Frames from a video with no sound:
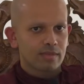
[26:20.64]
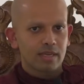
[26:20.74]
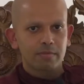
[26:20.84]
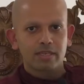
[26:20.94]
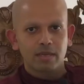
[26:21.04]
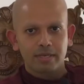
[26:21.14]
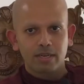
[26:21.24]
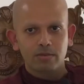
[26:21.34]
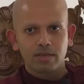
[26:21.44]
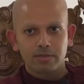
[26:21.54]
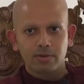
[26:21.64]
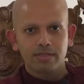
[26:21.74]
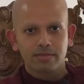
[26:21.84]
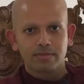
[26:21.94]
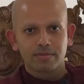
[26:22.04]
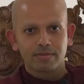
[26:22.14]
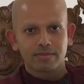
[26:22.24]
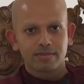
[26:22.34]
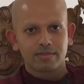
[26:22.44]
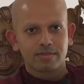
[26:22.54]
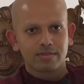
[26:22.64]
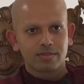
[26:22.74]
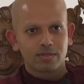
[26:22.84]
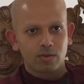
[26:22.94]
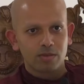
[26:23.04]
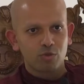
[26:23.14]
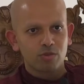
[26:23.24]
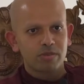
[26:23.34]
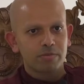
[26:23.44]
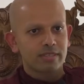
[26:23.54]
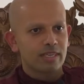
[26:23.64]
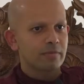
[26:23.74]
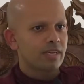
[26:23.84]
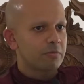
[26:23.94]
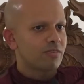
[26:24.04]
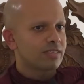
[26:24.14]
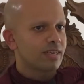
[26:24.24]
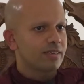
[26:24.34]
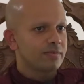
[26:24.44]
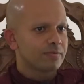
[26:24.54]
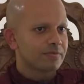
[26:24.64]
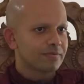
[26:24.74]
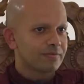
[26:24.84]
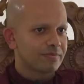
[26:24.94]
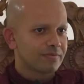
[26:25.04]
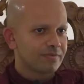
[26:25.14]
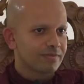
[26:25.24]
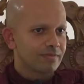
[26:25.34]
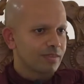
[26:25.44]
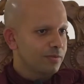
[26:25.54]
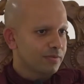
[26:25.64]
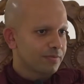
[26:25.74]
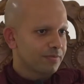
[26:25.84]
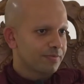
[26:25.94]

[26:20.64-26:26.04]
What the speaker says: can become an outcast, right? Only poor people can become a Vasaleya? No?